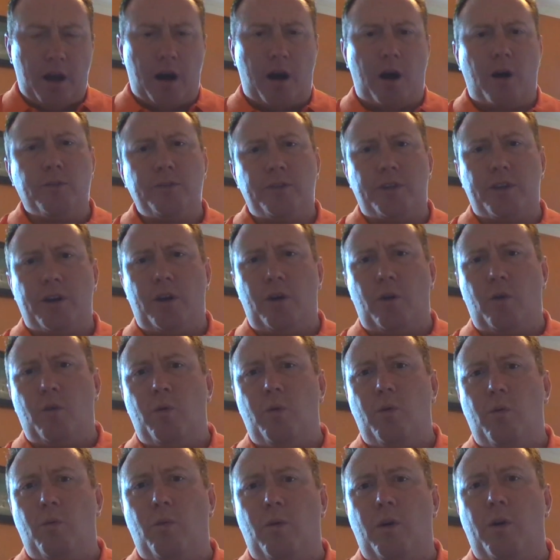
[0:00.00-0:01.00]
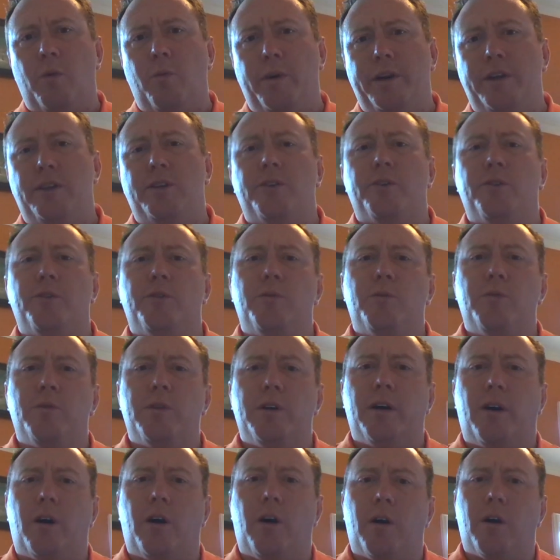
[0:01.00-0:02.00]
Also, what we
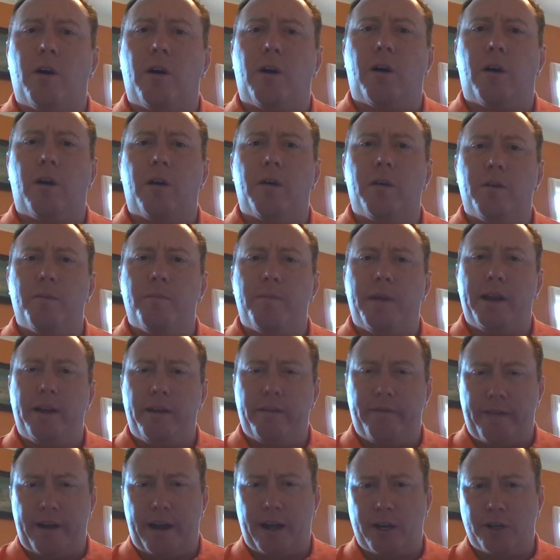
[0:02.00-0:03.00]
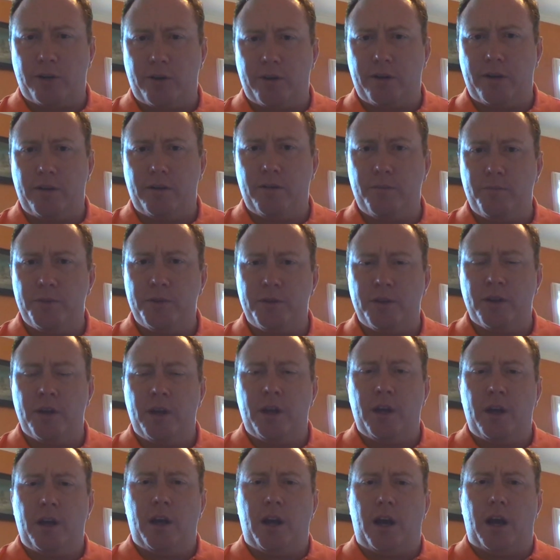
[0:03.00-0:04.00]
do are manufactured homes.
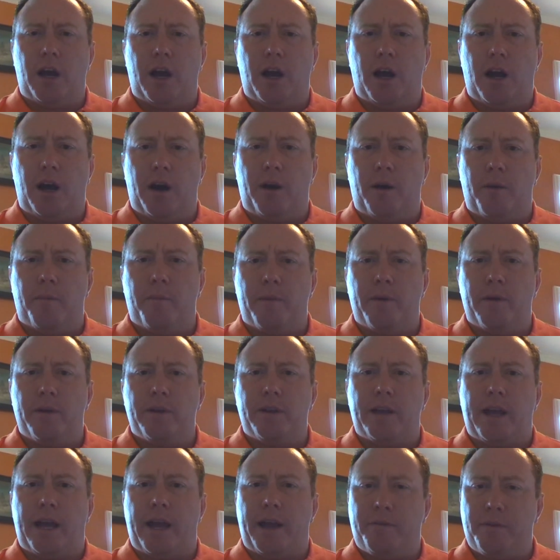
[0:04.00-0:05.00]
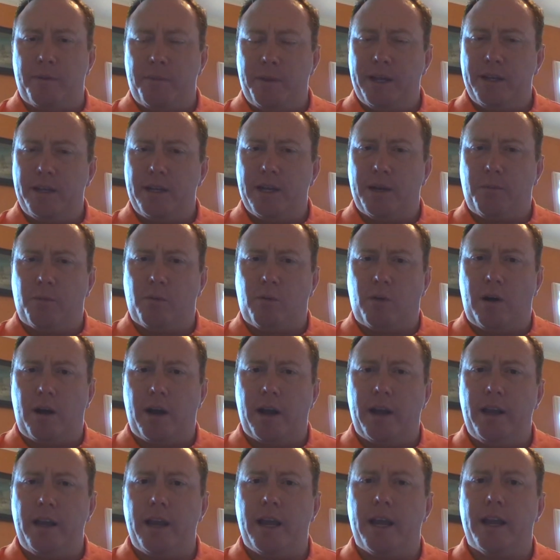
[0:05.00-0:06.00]
They have to be a double
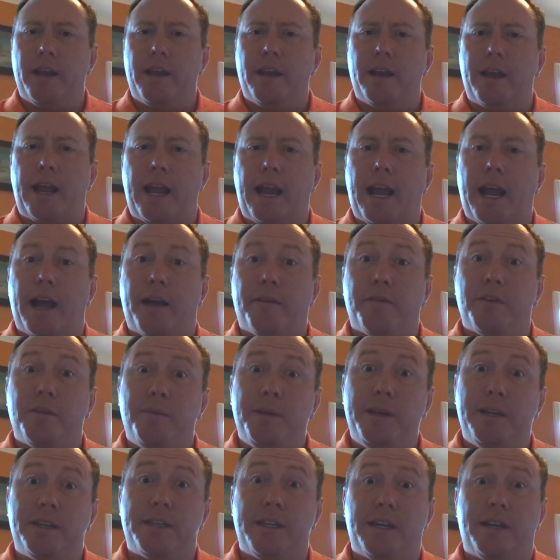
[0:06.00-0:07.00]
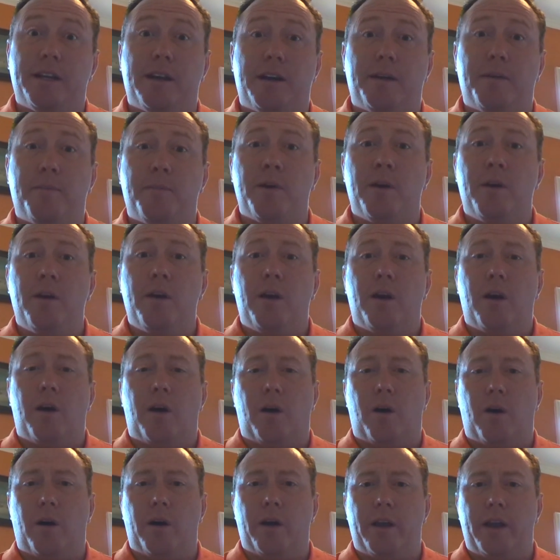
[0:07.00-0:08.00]
wide, and they have to be set up
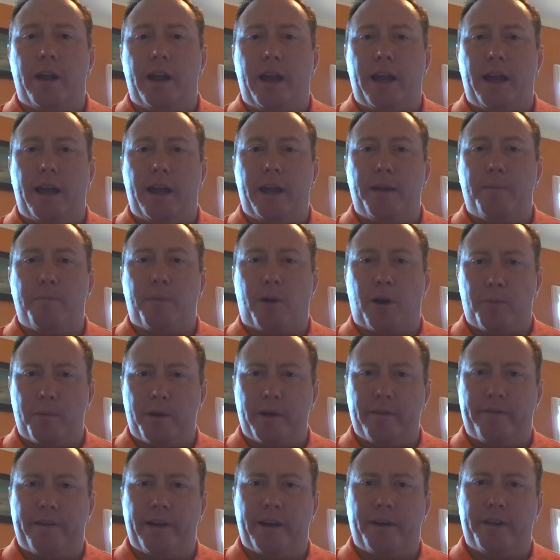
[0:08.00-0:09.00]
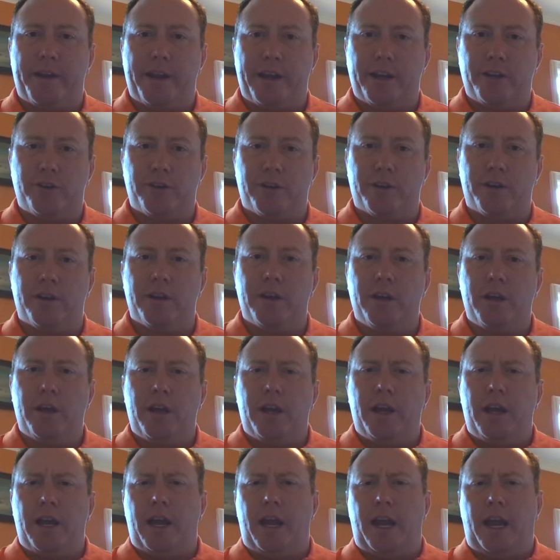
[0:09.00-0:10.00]
on a permanent foundation.
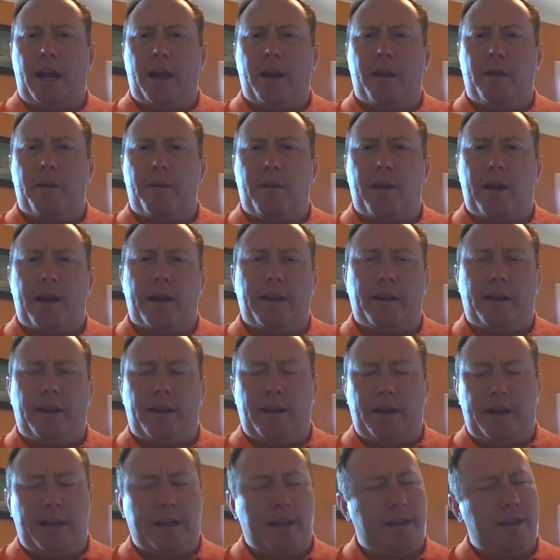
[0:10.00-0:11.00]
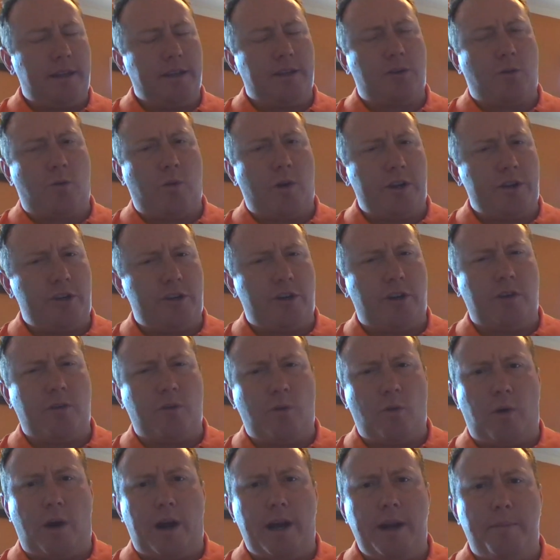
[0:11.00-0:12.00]
And I get this question
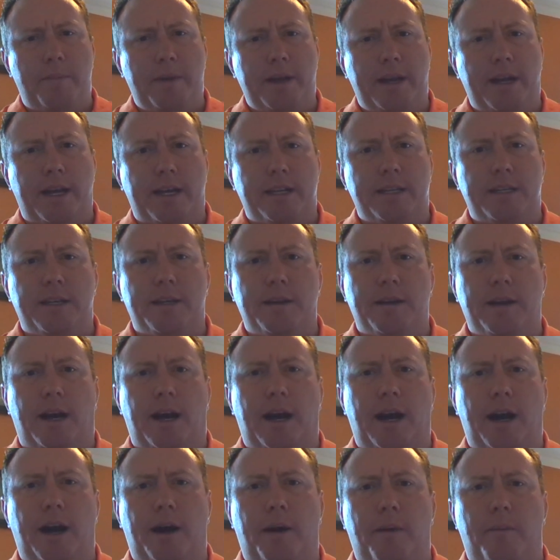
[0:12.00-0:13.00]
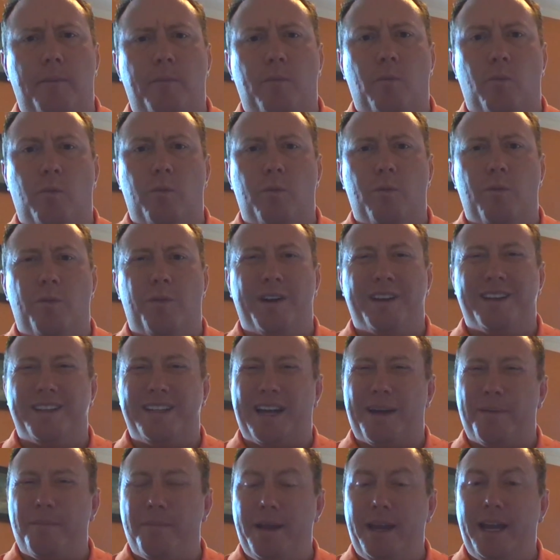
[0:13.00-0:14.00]
quite a bit. What does
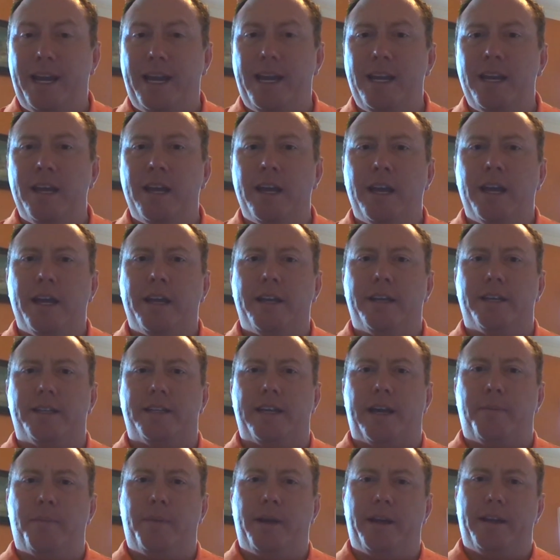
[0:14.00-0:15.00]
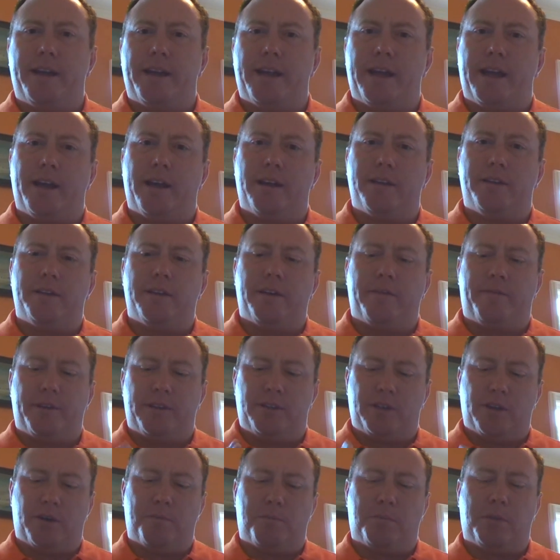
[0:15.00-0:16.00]
that mean? Does that mean that if
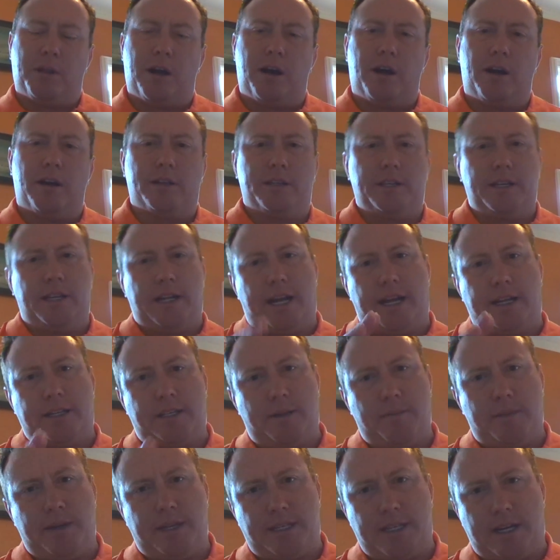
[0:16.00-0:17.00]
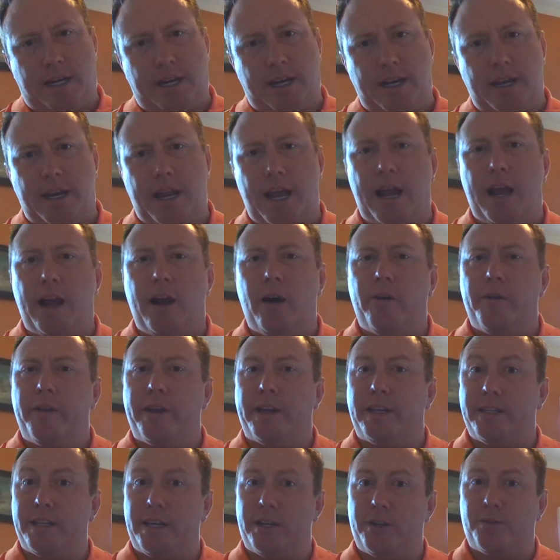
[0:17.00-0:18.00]
it's on blocks, it has to be tied down,
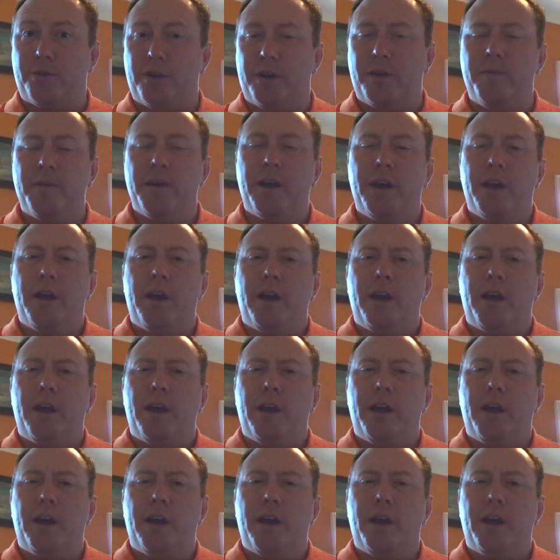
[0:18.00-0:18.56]
etc.?